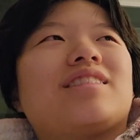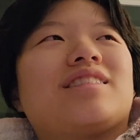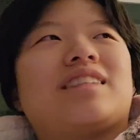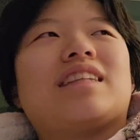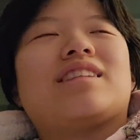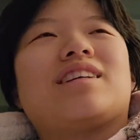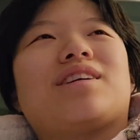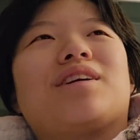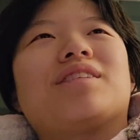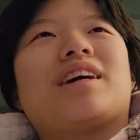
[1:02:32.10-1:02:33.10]
sit there
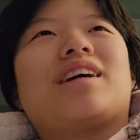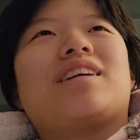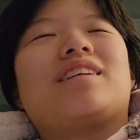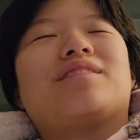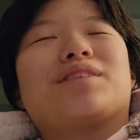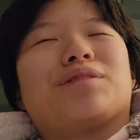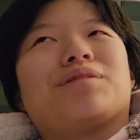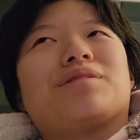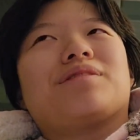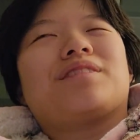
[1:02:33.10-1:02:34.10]
all day, even
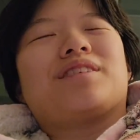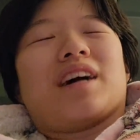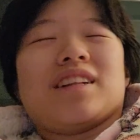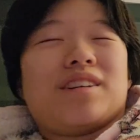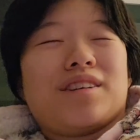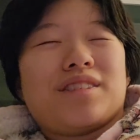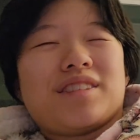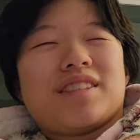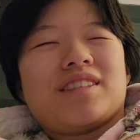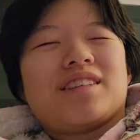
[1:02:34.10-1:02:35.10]
though you kind of are
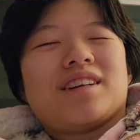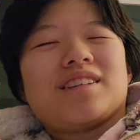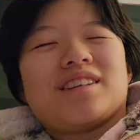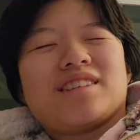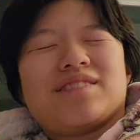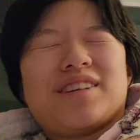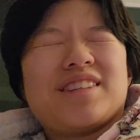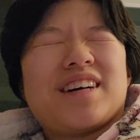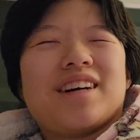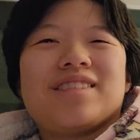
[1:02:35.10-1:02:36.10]
just sitting there all day. It's
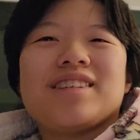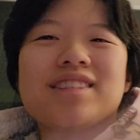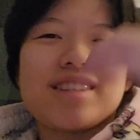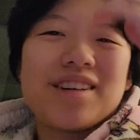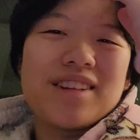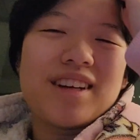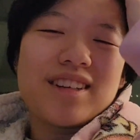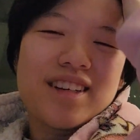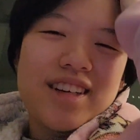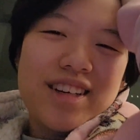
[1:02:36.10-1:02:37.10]
very tiring. So
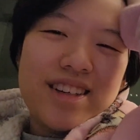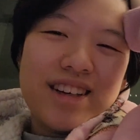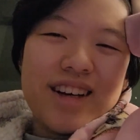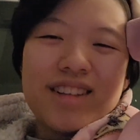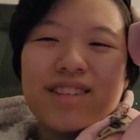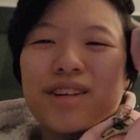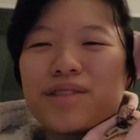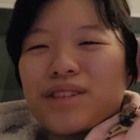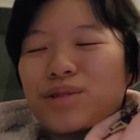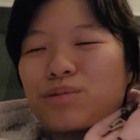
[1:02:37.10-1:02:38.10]
like I don't know
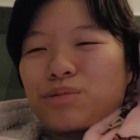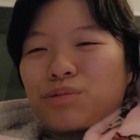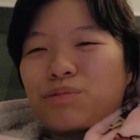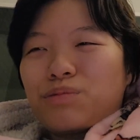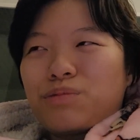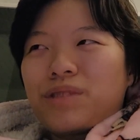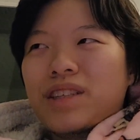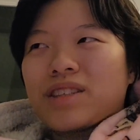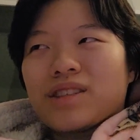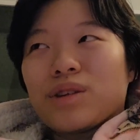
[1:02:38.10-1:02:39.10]
if it's
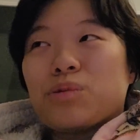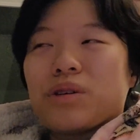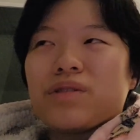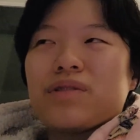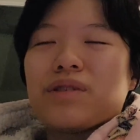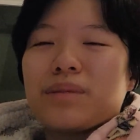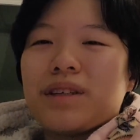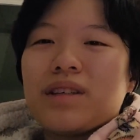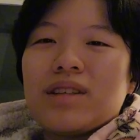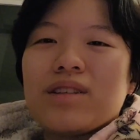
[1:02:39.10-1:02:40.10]
necessarily worth it for
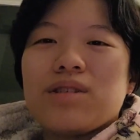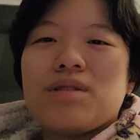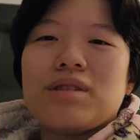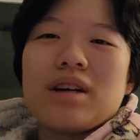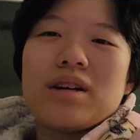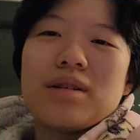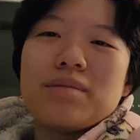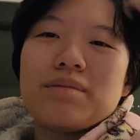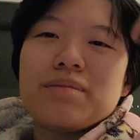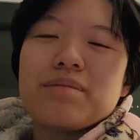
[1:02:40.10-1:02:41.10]
me
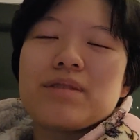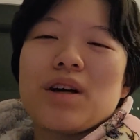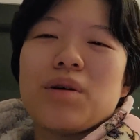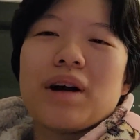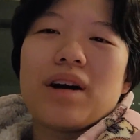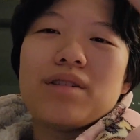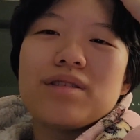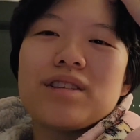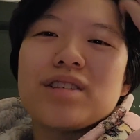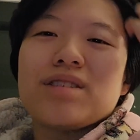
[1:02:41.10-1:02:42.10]
to go
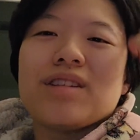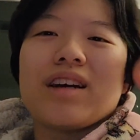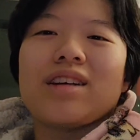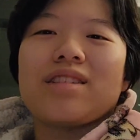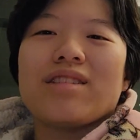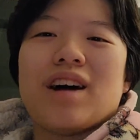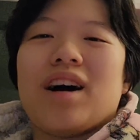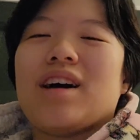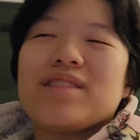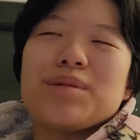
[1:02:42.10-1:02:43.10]
out just to like
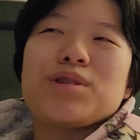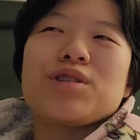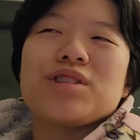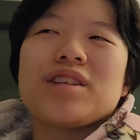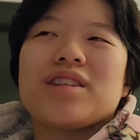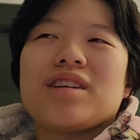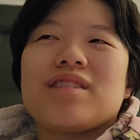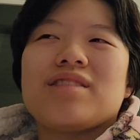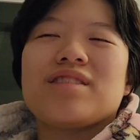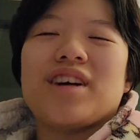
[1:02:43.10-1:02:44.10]
not have that much crochet
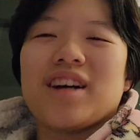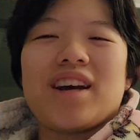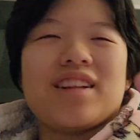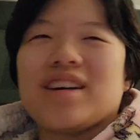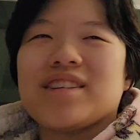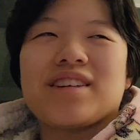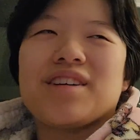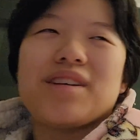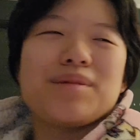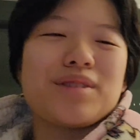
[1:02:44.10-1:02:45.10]
stuff. Again, I don't
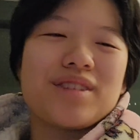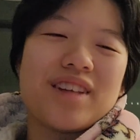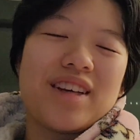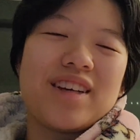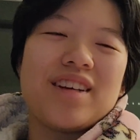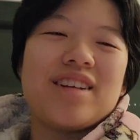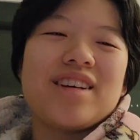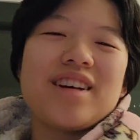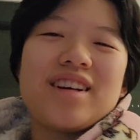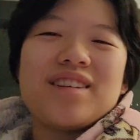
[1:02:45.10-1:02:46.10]
know, I'm just thinking
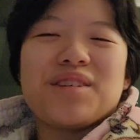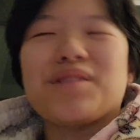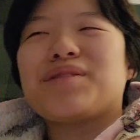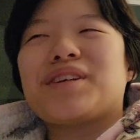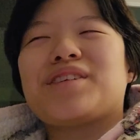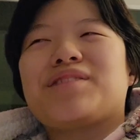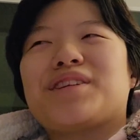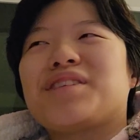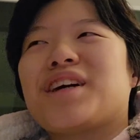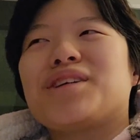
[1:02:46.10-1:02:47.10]
with a very,
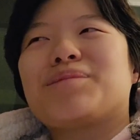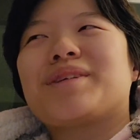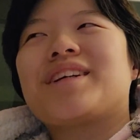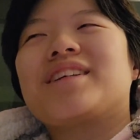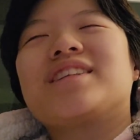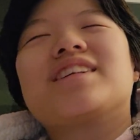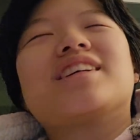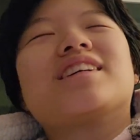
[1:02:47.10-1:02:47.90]
very tired brain.